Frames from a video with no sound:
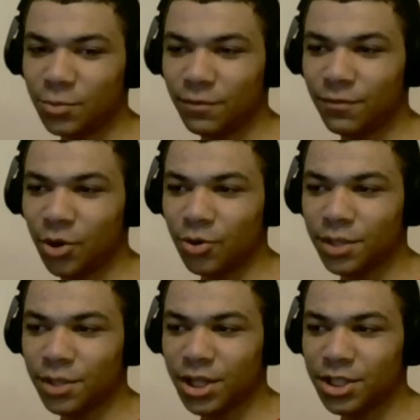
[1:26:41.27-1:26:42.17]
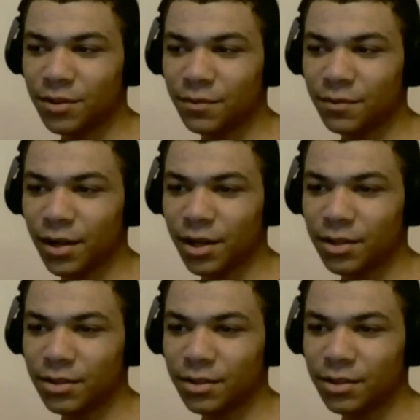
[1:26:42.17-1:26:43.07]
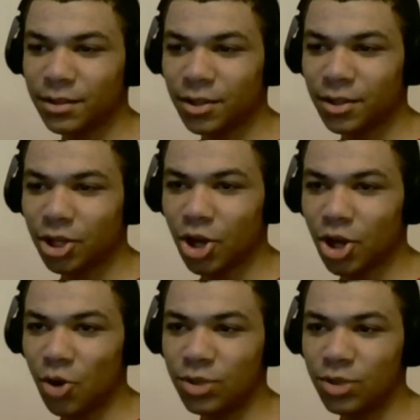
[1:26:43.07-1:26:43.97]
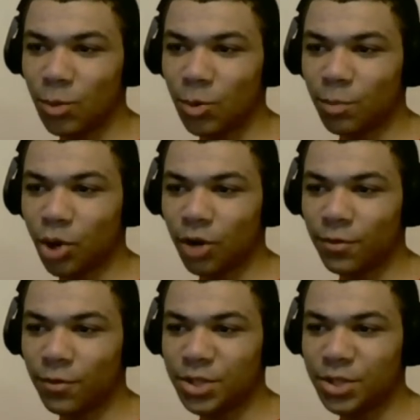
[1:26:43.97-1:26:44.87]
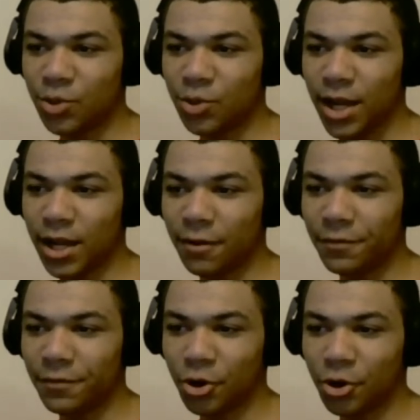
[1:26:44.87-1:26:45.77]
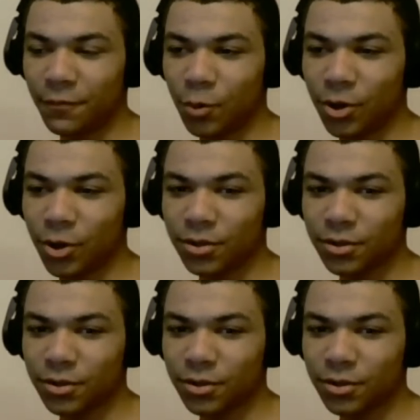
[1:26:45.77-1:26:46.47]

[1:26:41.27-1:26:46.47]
revoked a bunch of codes that were bought from G2A of Far Cry 4.